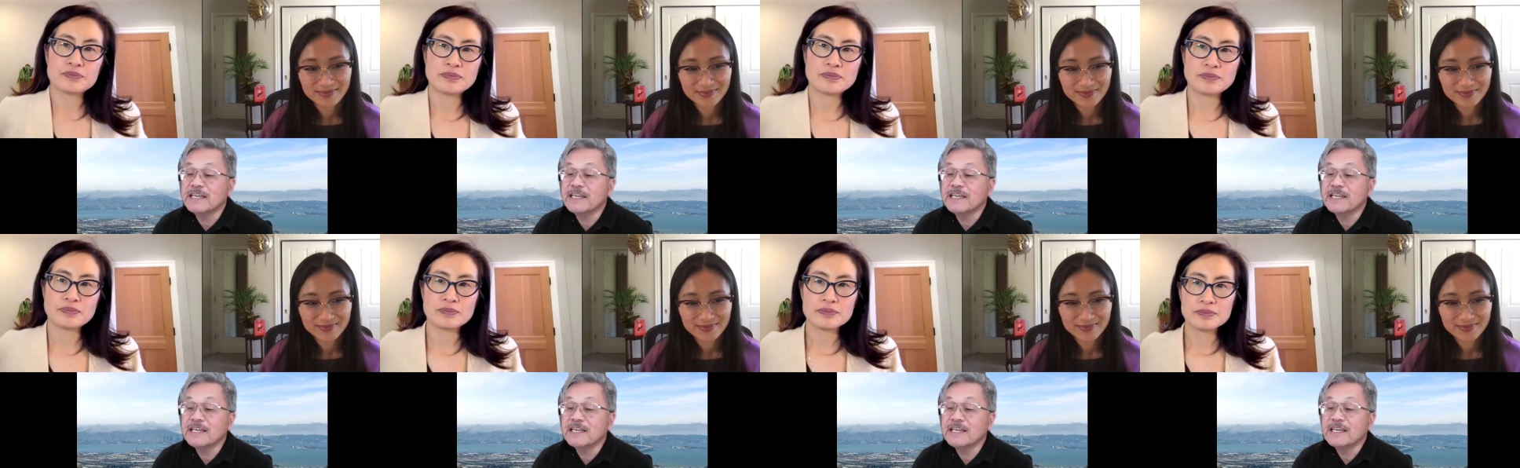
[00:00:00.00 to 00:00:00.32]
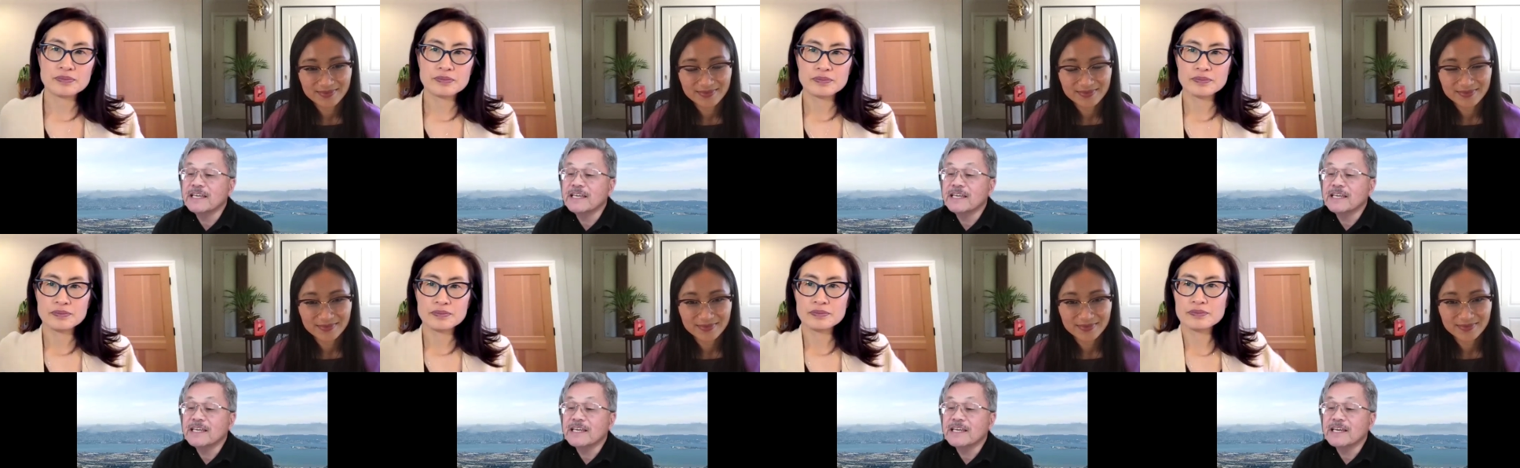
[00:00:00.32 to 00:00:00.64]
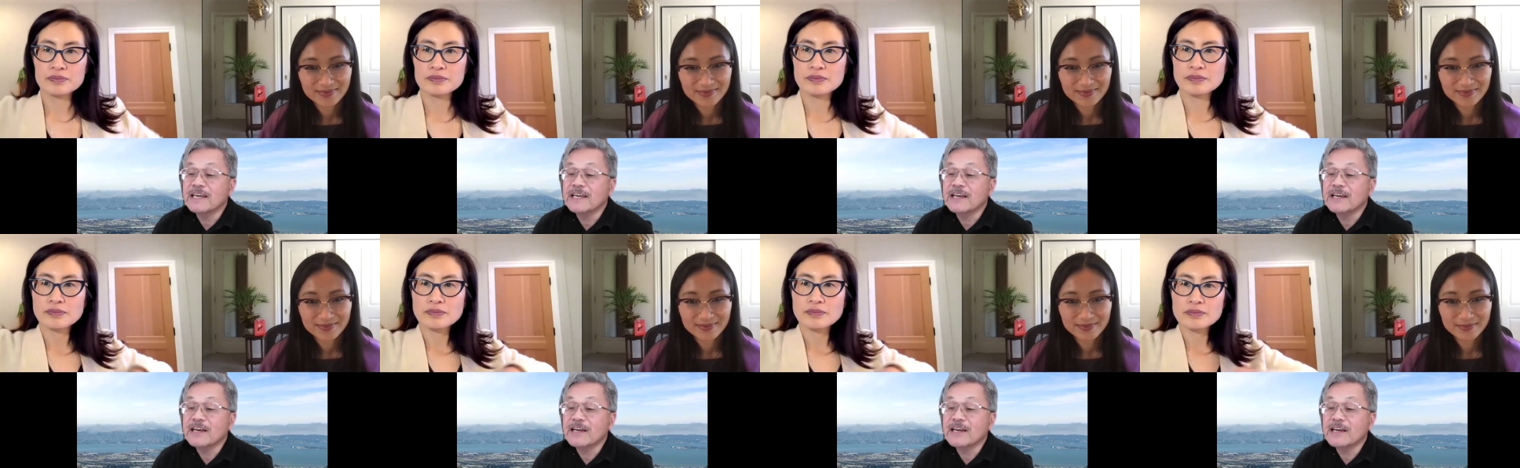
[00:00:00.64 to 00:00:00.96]

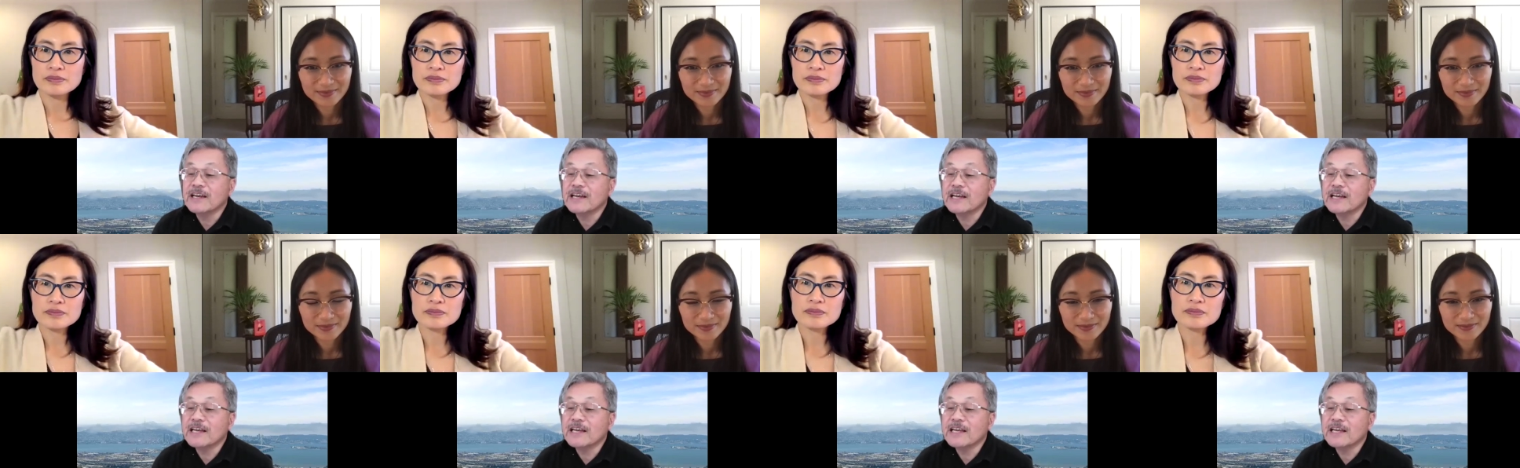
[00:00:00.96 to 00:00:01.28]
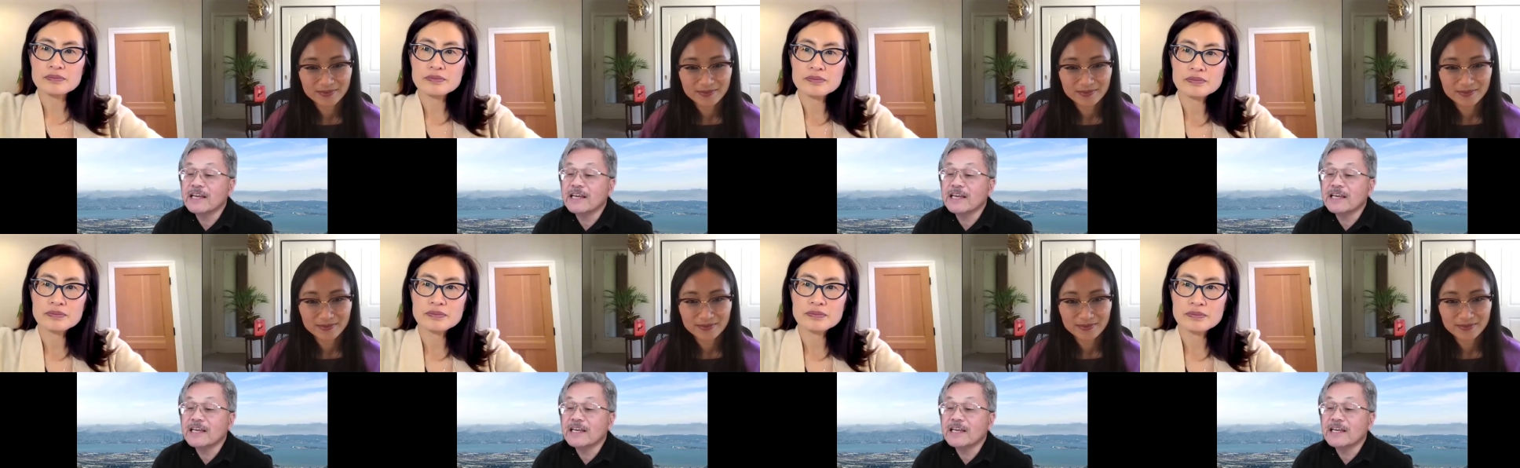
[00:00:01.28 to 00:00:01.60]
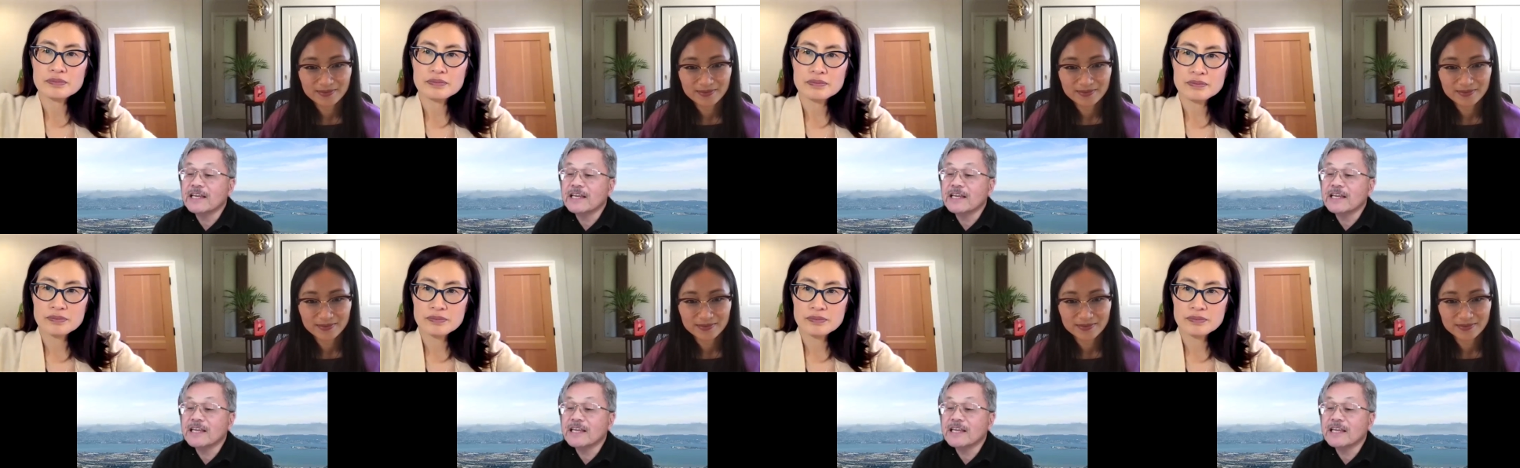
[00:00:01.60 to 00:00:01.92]

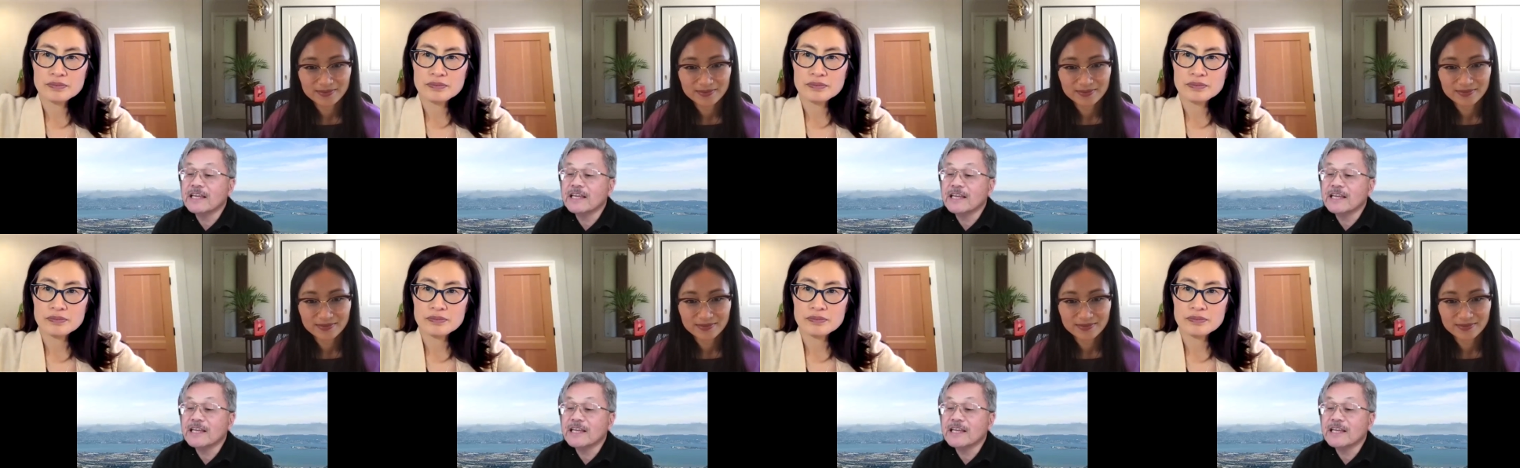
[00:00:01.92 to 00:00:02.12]
Nothing is said.